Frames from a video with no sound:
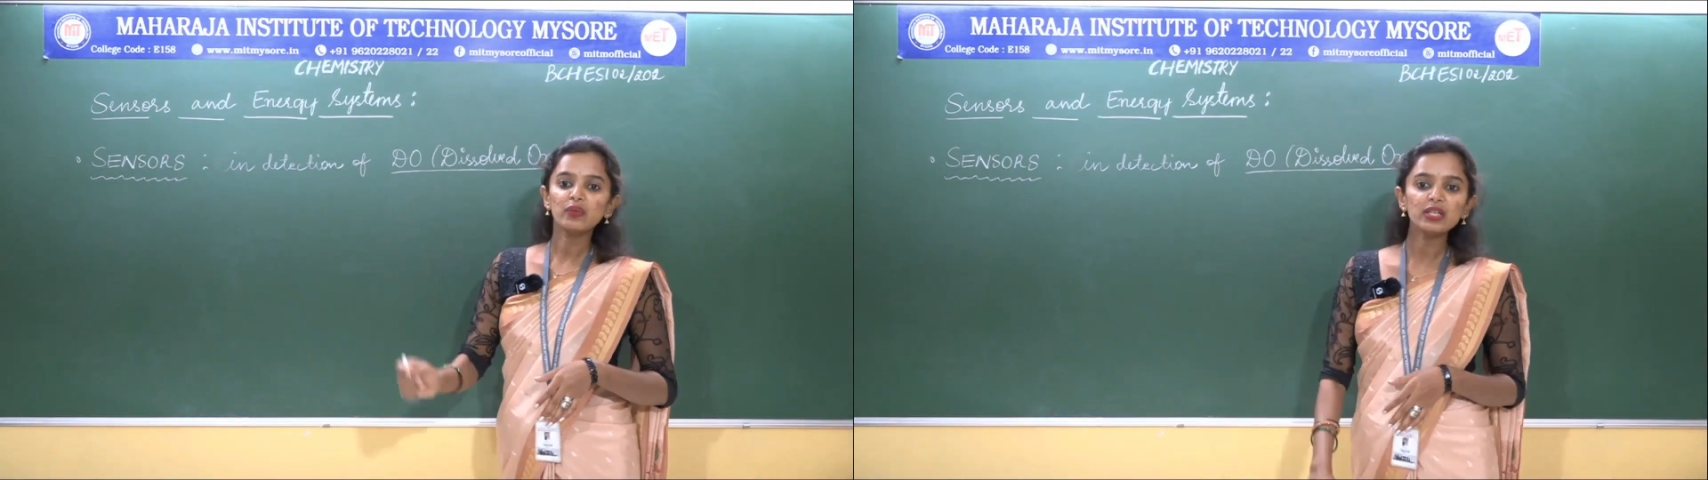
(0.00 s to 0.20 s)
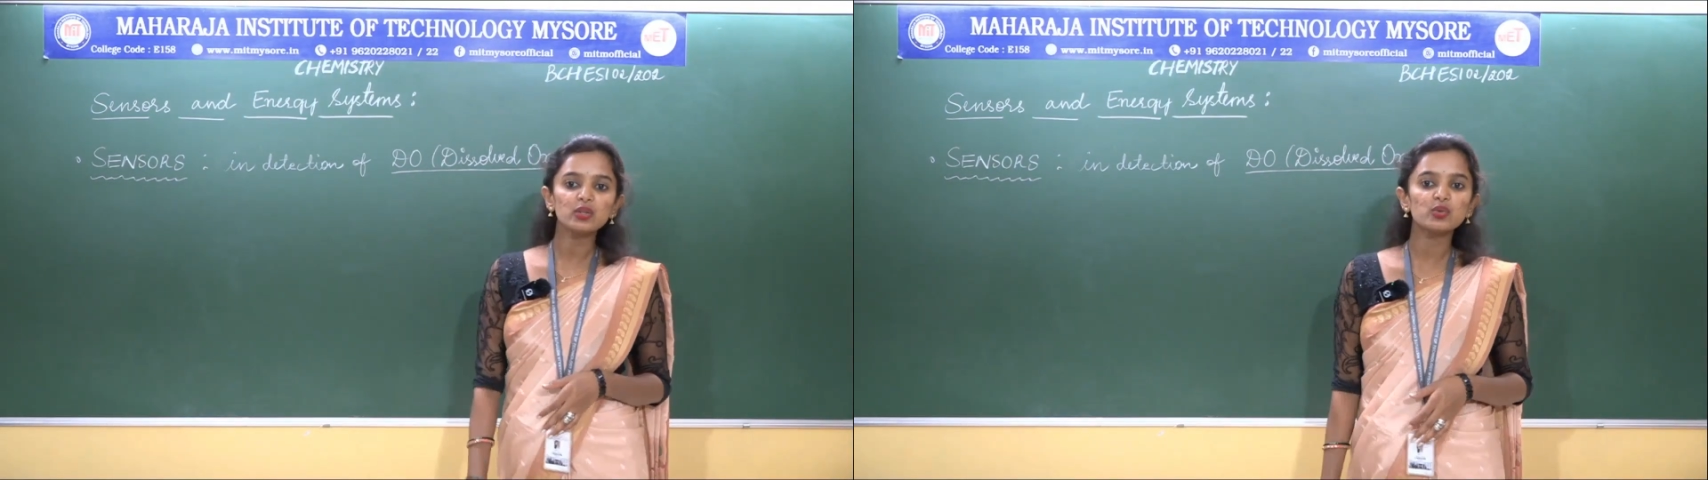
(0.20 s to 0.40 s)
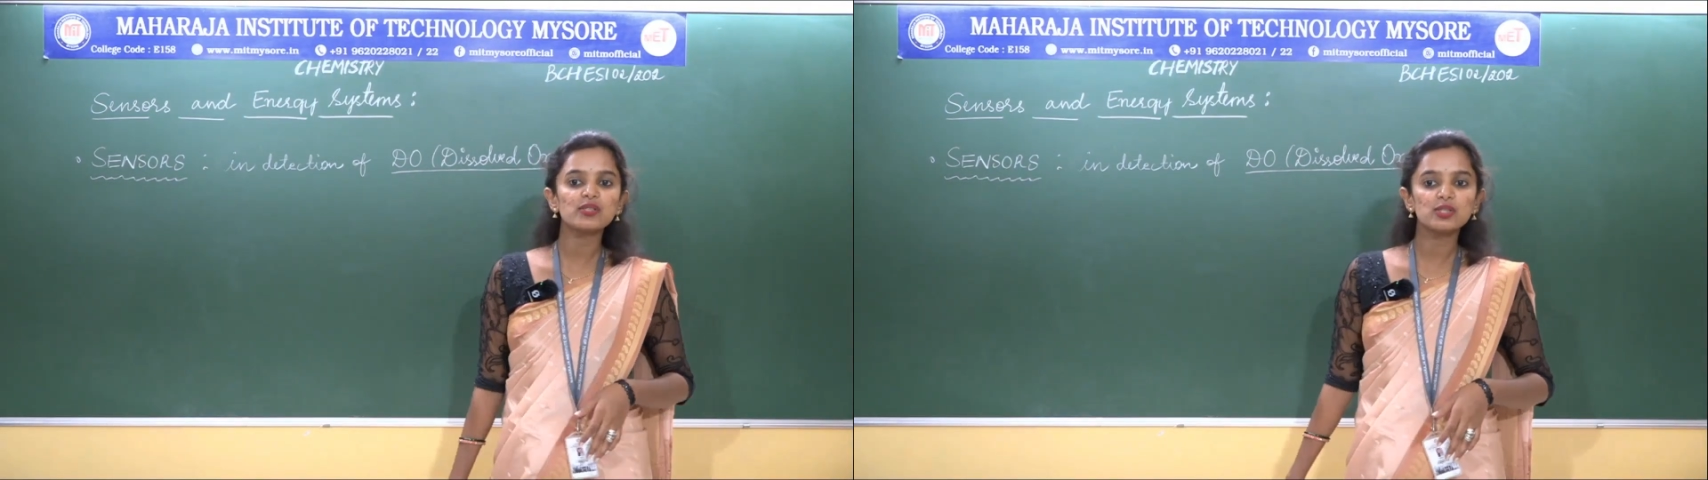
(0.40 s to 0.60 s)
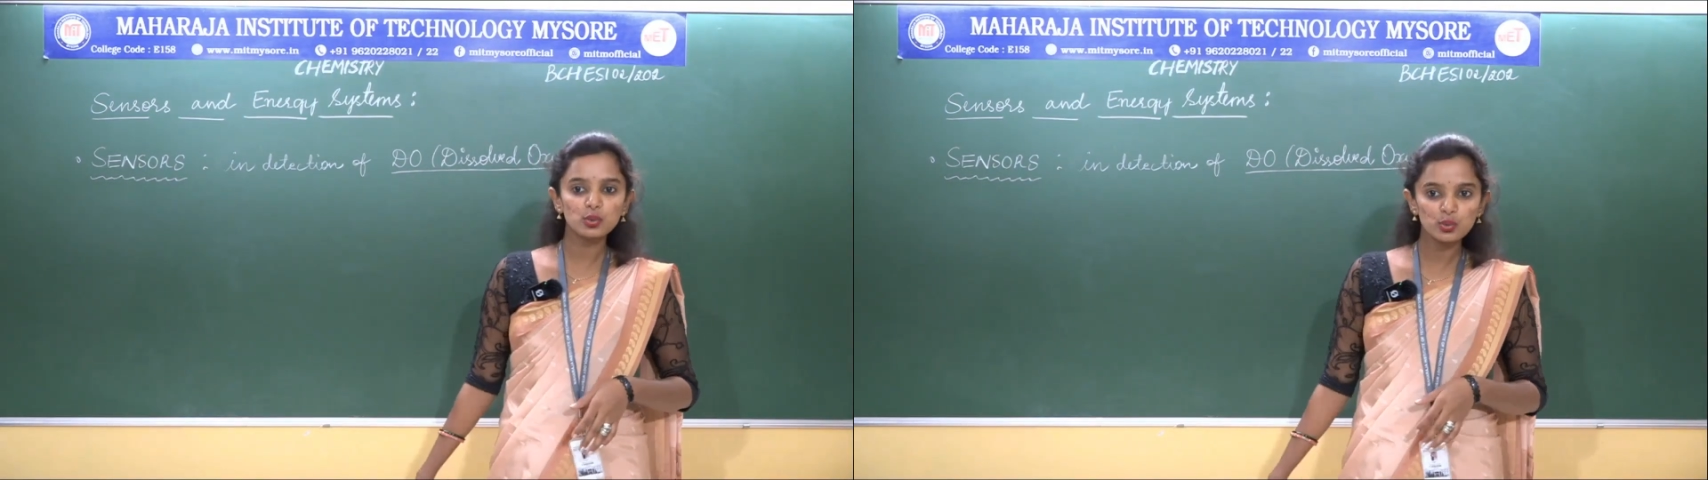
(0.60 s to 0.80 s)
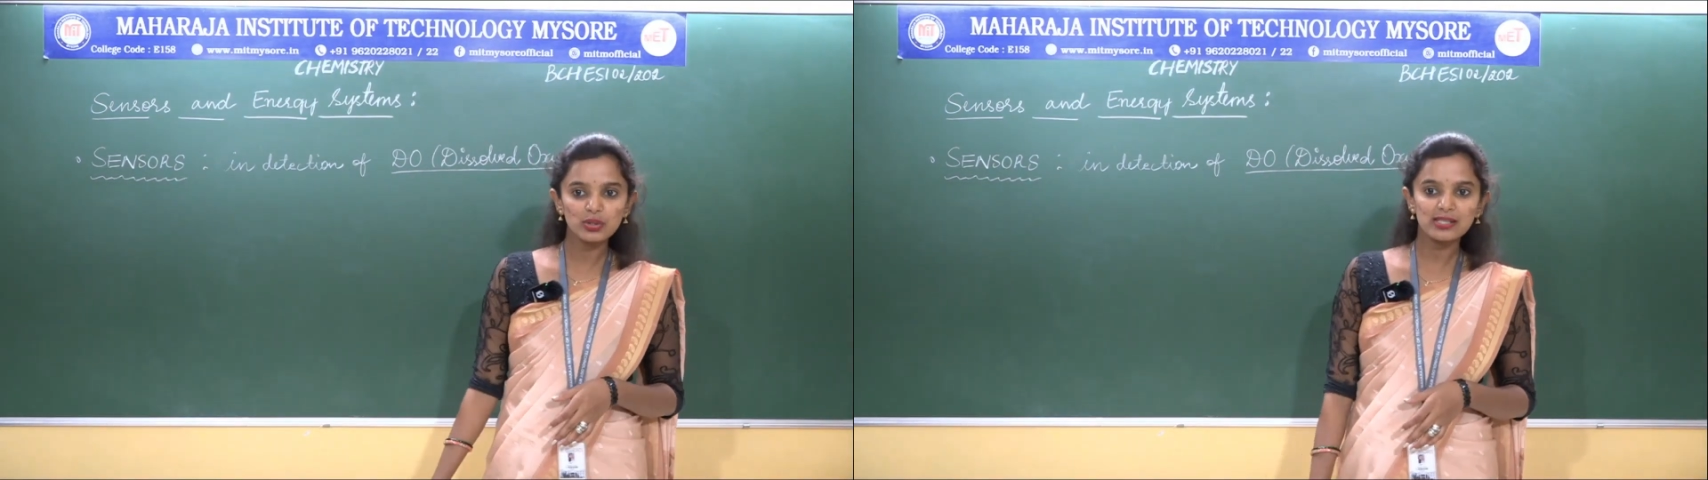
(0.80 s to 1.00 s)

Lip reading: we use two